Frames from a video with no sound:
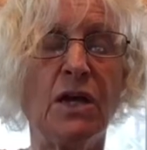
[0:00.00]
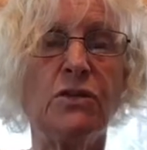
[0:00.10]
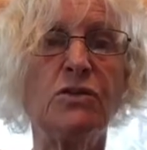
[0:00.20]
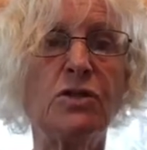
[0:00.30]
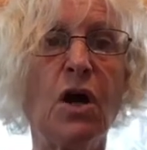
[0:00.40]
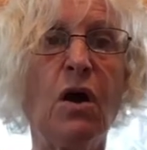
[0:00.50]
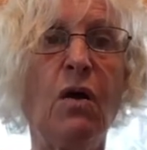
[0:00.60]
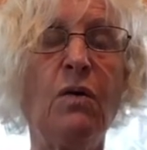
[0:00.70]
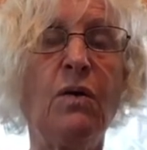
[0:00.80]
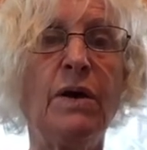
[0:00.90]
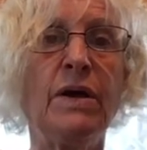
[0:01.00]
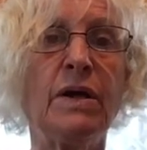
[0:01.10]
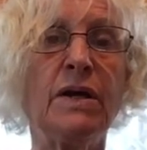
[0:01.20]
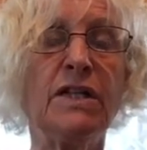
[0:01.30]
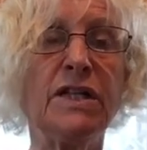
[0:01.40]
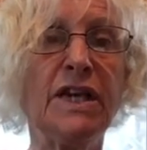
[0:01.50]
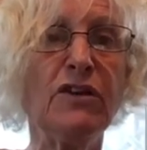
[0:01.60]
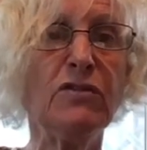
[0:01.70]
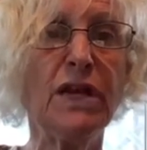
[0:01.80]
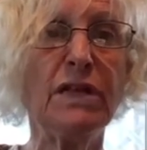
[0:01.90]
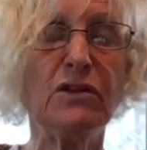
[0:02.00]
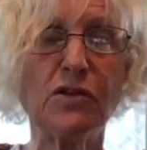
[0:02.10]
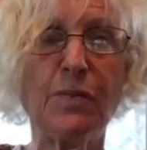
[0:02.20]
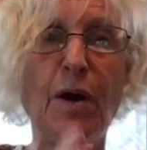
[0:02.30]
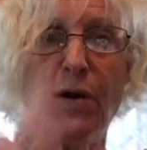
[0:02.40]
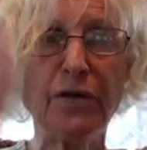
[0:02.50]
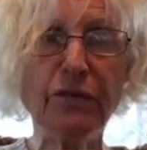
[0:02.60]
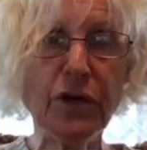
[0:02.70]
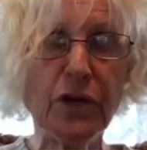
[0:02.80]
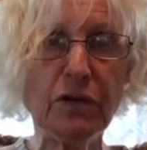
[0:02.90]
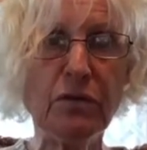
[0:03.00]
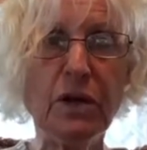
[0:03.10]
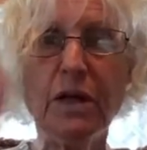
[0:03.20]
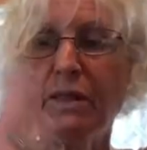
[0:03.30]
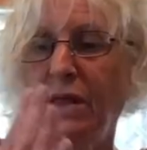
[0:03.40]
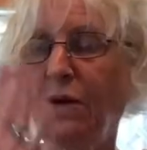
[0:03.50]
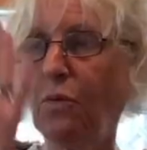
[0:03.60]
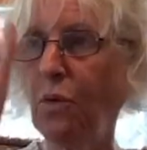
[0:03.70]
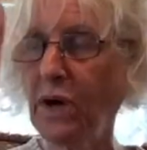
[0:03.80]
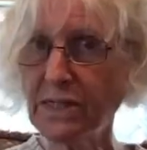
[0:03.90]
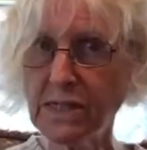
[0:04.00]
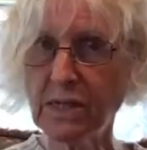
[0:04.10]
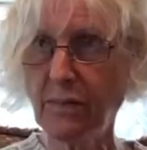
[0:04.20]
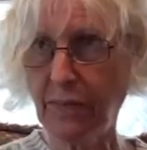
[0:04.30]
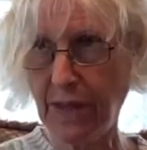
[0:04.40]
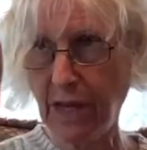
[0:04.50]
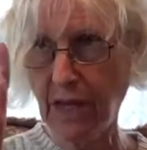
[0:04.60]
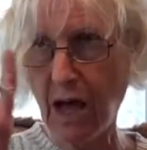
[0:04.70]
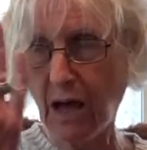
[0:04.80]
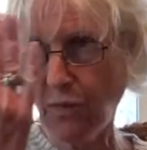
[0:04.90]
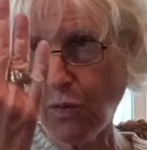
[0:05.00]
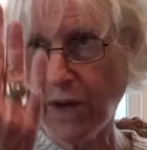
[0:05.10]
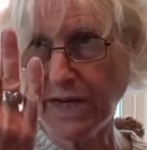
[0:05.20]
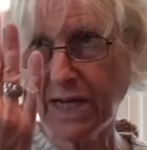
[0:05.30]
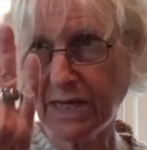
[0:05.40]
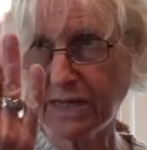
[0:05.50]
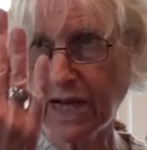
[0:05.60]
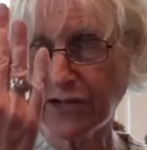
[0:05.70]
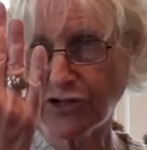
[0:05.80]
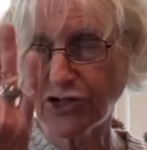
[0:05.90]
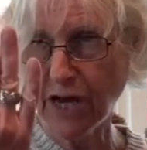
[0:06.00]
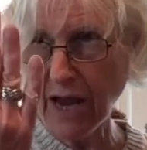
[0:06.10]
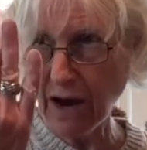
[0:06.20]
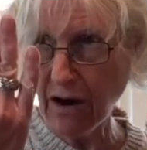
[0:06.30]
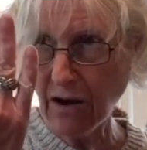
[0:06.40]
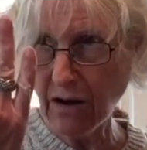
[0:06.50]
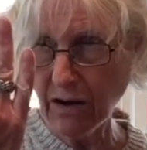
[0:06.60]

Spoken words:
So clearly there's a part of you that wants something. I want to hit that chair.